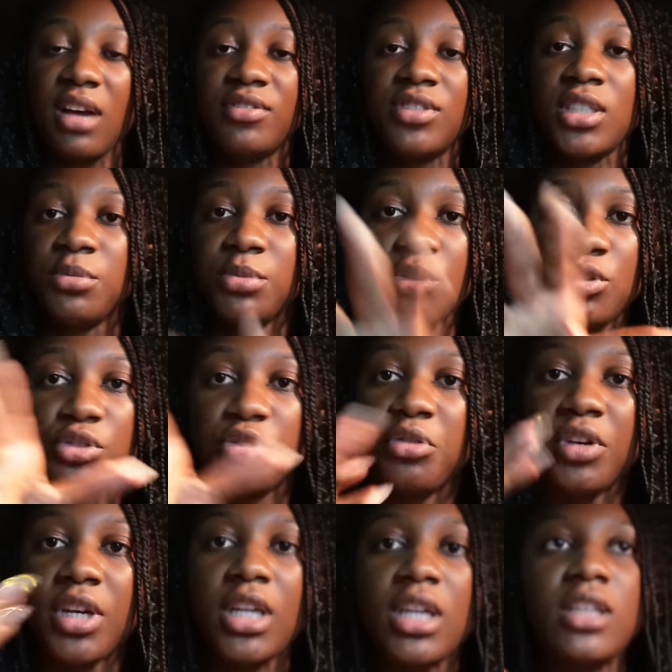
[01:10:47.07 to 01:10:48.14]
i've just been
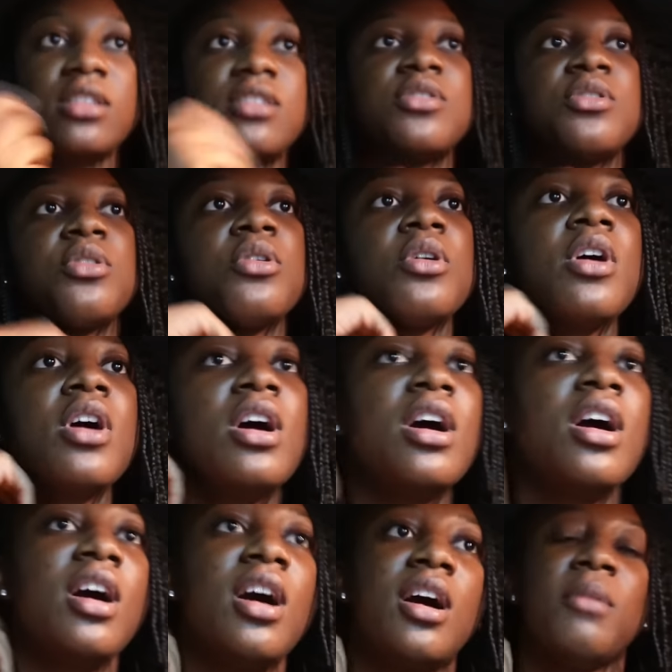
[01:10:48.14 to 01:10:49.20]
showing it so
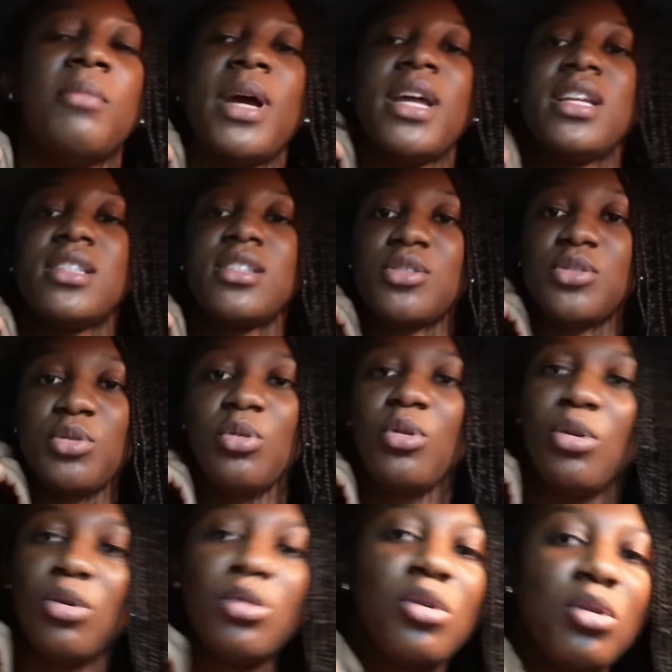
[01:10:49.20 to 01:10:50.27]
my energy is so
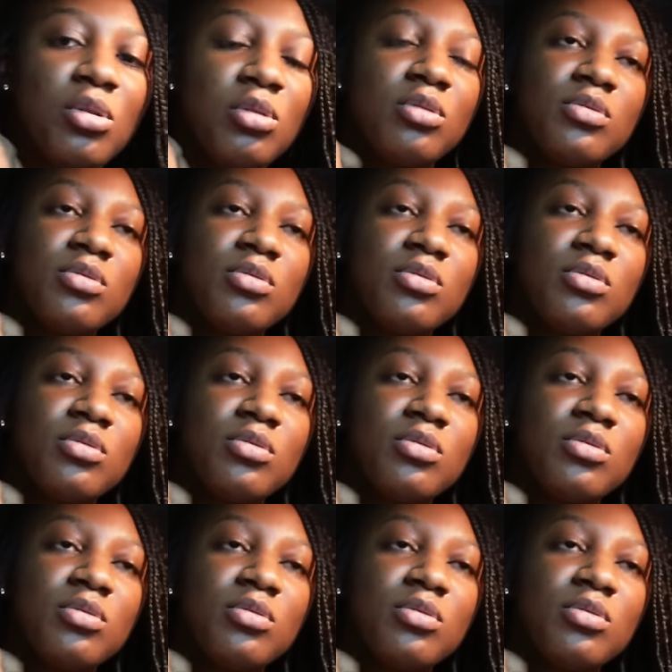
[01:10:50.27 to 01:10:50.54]
low